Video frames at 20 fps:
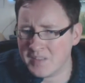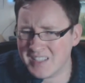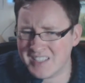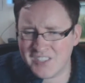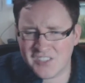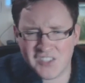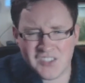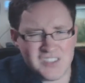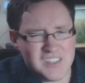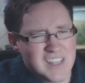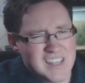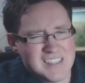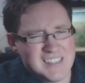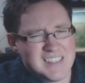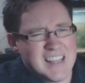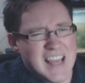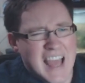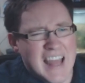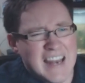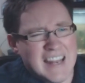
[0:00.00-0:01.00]
it's
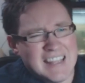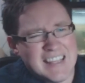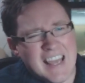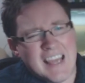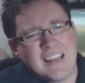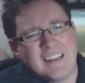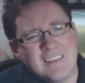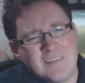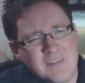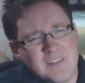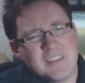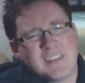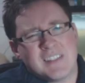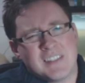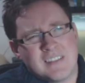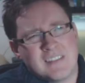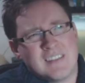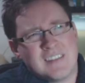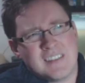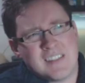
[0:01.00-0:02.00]
in a kind of
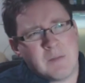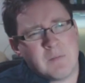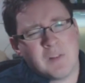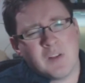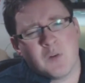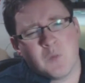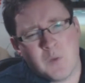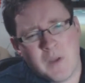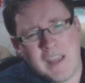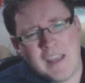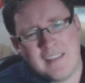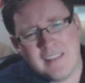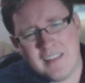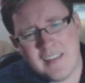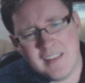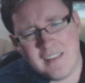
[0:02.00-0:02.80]
the similar way